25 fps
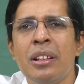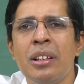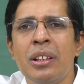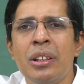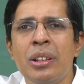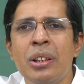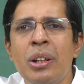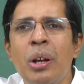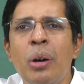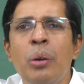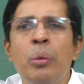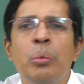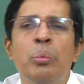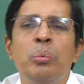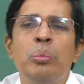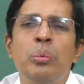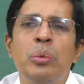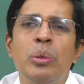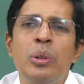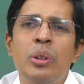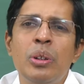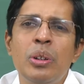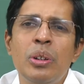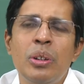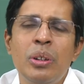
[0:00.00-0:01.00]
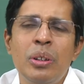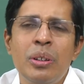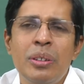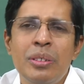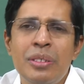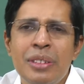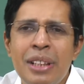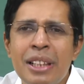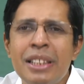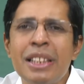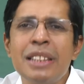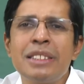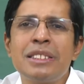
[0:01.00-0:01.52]
Now,
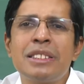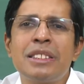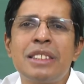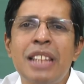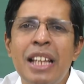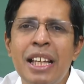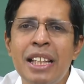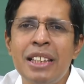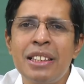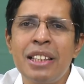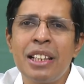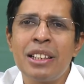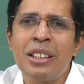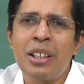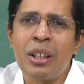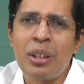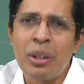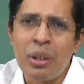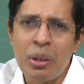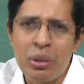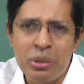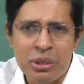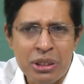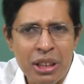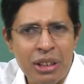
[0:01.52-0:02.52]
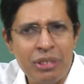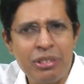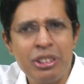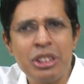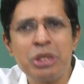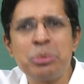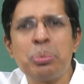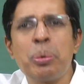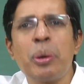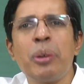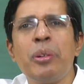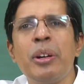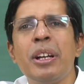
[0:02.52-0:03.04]
let us say that the cloud service
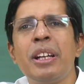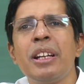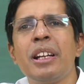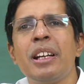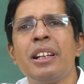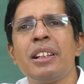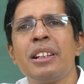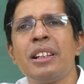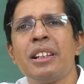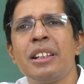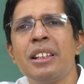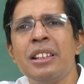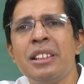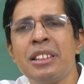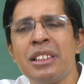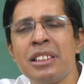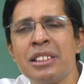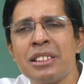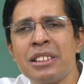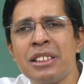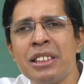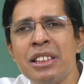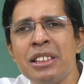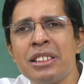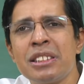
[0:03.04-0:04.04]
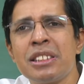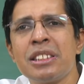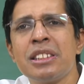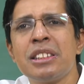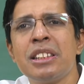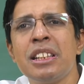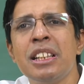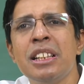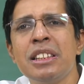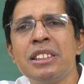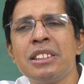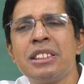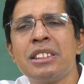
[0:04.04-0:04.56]
provider, it is
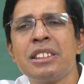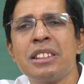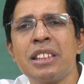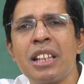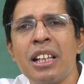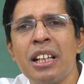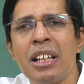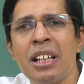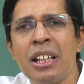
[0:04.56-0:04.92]
his